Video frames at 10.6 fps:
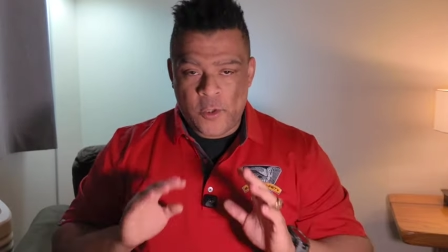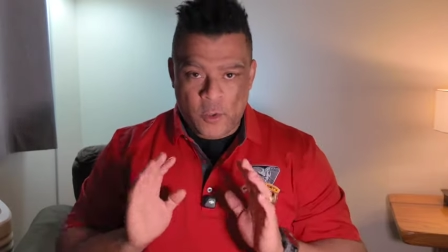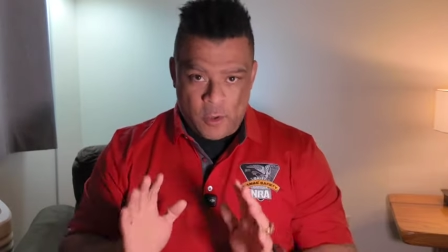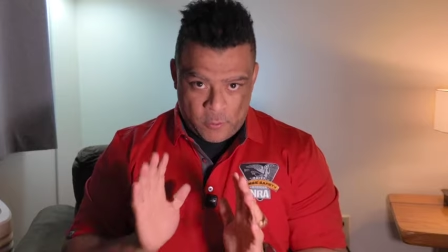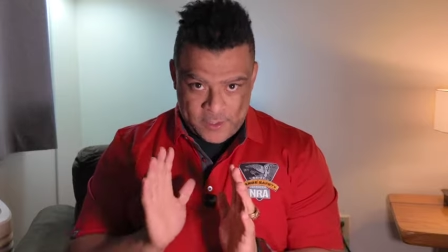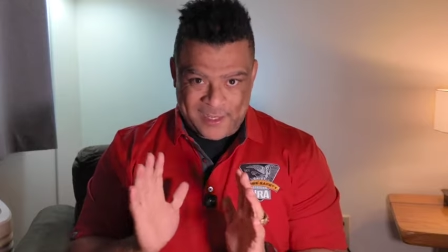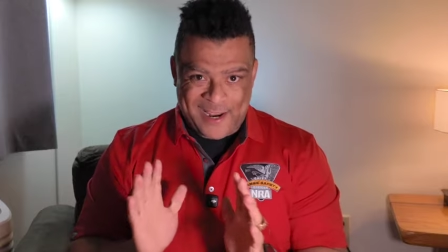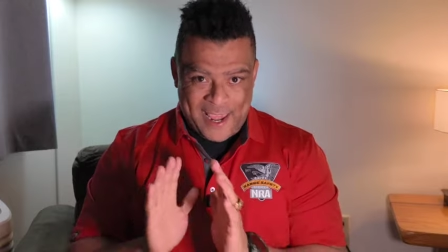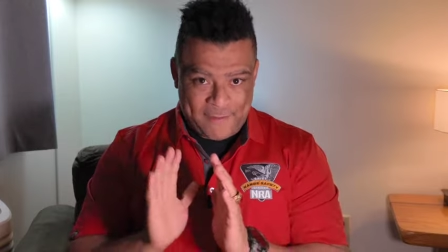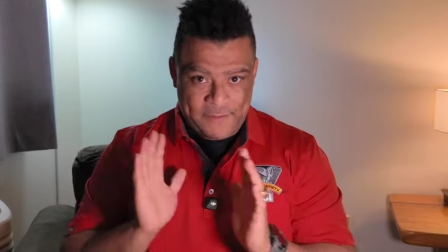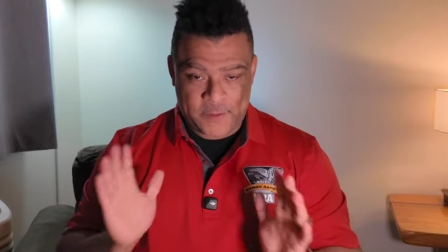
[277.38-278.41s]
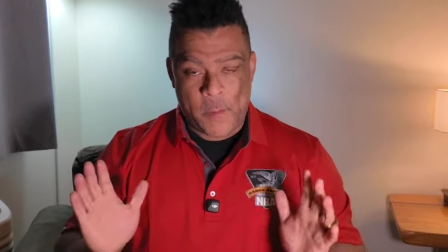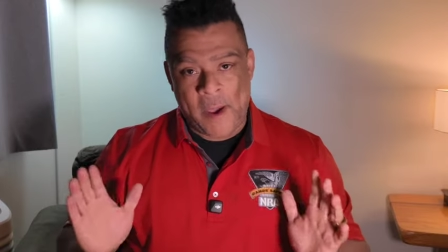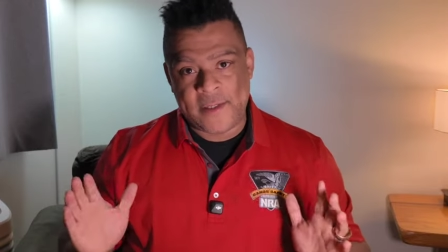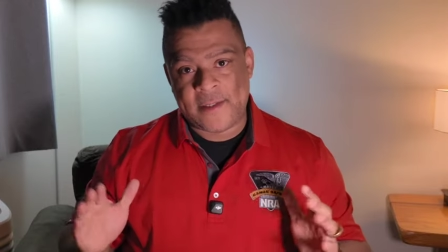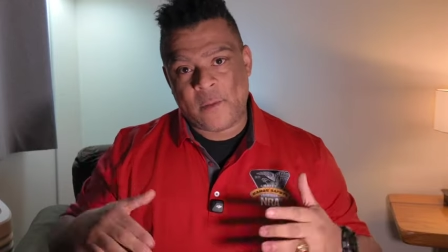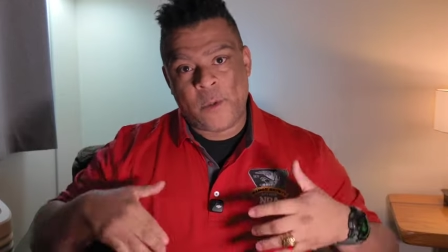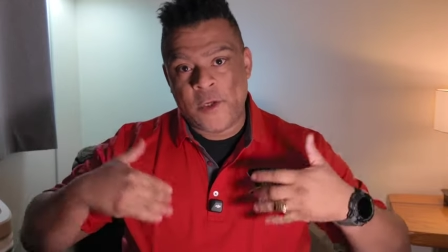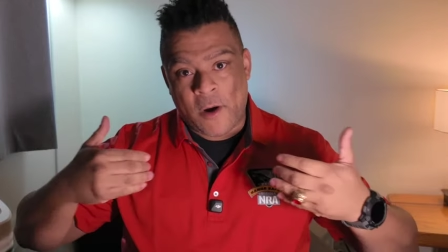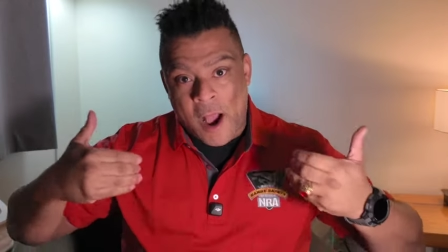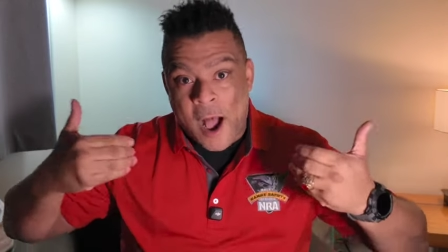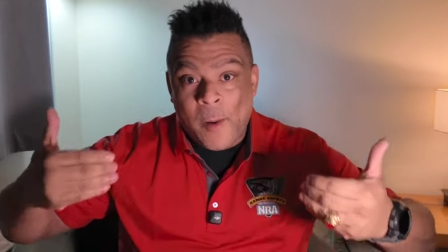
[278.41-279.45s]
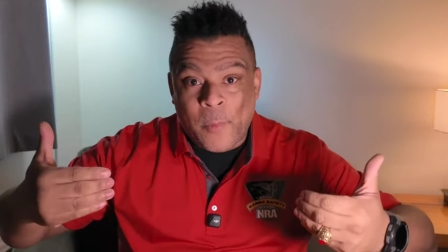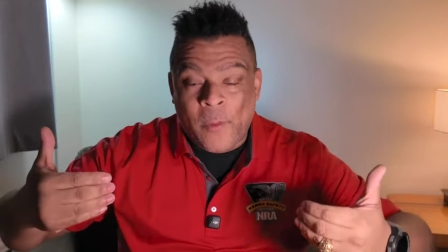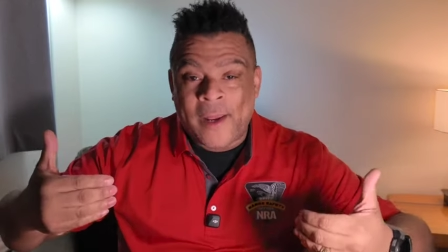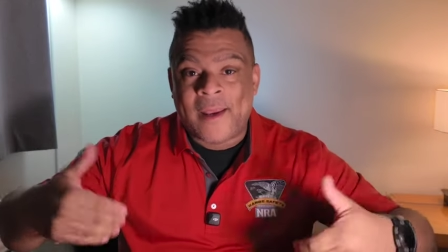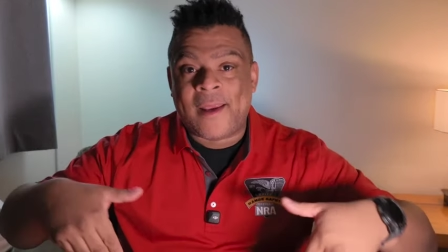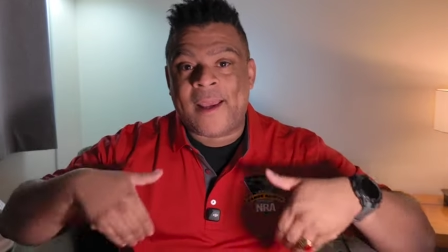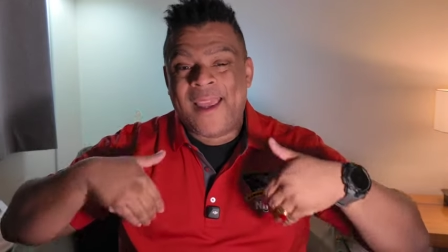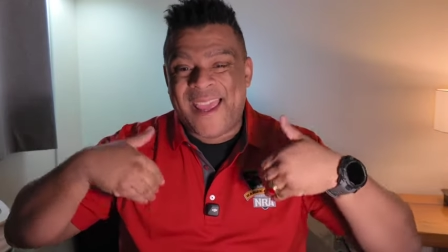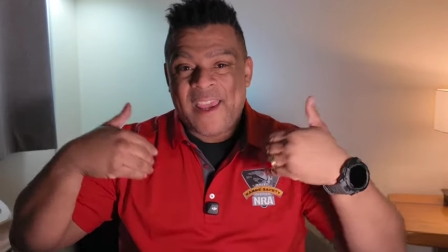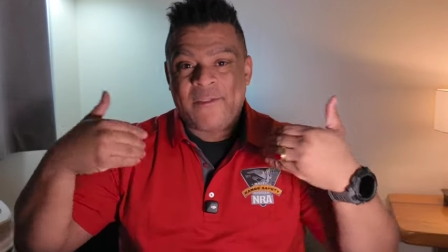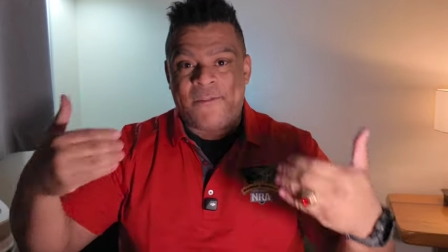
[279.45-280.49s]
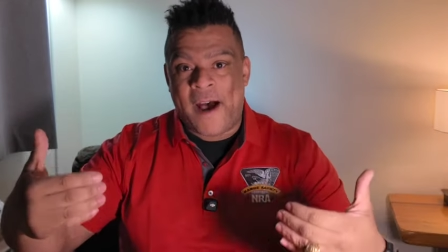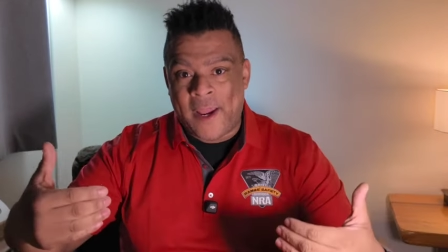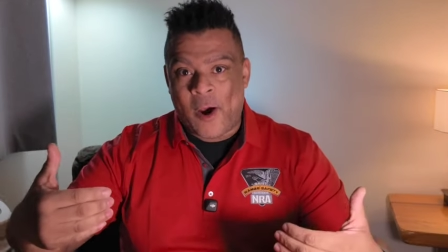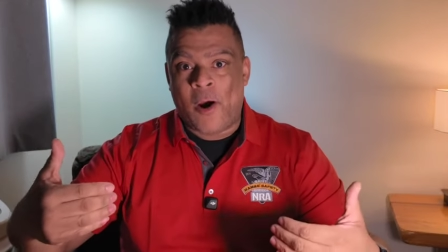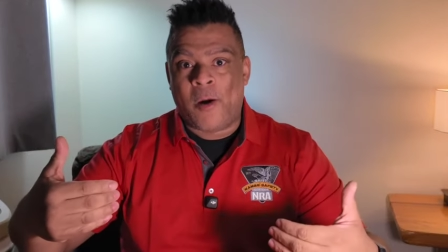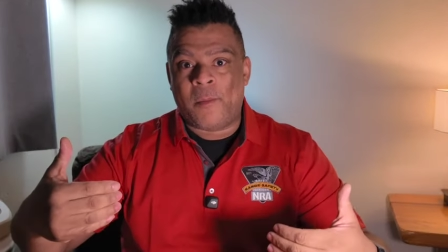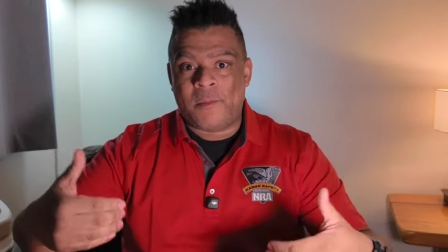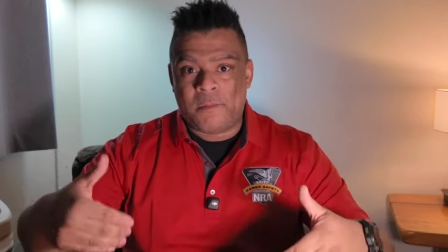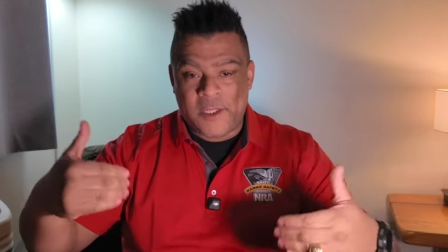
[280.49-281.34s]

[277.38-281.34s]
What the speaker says: You always got to have this mindset when you're operating a firearm,